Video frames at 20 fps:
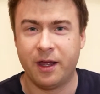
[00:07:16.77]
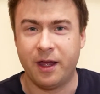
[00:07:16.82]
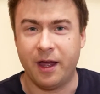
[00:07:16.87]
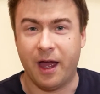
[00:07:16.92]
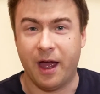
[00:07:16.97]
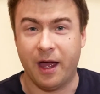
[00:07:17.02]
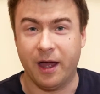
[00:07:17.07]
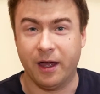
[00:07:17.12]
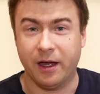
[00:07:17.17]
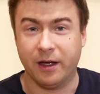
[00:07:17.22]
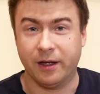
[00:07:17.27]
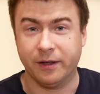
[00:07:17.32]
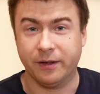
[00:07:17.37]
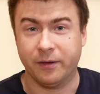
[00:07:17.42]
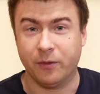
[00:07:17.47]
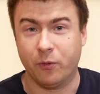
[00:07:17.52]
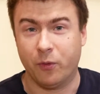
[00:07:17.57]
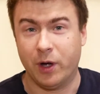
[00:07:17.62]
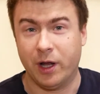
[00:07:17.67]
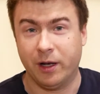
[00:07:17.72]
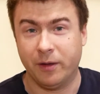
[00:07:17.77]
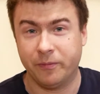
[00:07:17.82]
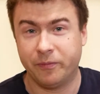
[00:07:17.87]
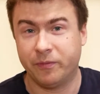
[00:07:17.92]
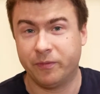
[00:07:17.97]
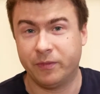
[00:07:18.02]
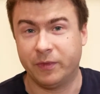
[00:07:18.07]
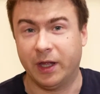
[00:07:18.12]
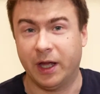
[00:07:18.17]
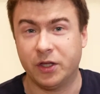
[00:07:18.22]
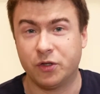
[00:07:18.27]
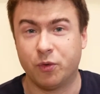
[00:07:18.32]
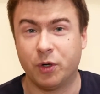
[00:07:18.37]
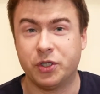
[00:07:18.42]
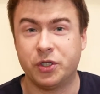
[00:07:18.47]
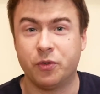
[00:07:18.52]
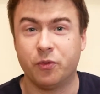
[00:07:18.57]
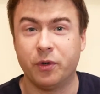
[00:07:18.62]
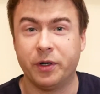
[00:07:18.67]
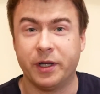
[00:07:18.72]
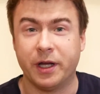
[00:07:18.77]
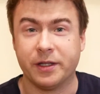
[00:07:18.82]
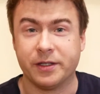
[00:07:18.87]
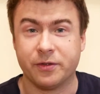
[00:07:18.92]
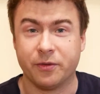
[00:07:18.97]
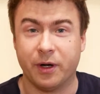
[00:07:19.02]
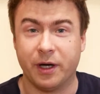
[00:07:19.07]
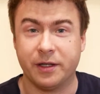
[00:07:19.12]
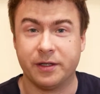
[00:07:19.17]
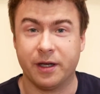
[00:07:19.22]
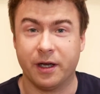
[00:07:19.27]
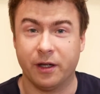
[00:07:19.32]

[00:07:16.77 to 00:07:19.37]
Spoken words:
and well, that's what you will get, right?